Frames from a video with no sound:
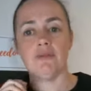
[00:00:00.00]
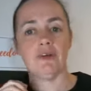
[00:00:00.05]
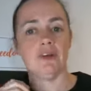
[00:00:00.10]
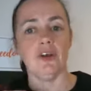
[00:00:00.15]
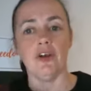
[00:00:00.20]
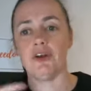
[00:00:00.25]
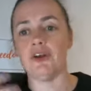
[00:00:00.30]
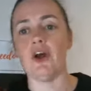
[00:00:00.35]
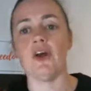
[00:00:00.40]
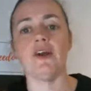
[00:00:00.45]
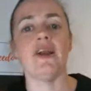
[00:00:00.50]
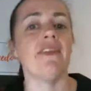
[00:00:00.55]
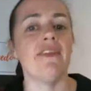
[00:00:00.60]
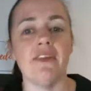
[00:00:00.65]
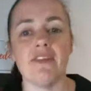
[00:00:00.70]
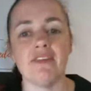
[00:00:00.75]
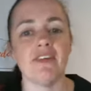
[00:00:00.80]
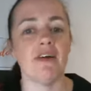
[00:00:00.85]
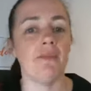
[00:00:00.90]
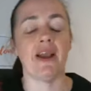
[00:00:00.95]
No doubt
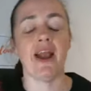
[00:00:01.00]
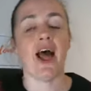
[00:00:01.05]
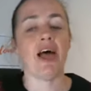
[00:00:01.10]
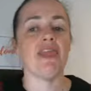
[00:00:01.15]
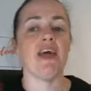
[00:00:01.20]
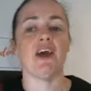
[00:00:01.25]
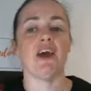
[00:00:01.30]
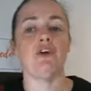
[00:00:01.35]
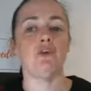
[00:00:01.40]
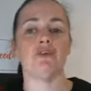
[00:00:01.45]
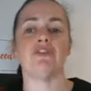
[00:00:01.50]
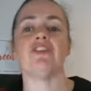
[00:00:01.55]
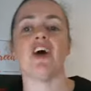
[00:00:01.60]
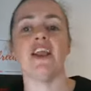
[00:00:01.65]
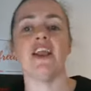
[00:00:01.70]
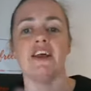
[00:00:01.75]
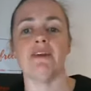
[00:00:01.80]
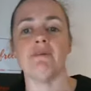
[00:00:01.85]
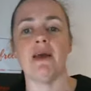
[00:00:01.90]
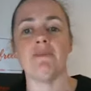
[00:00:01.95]
there's someone out there who's done it.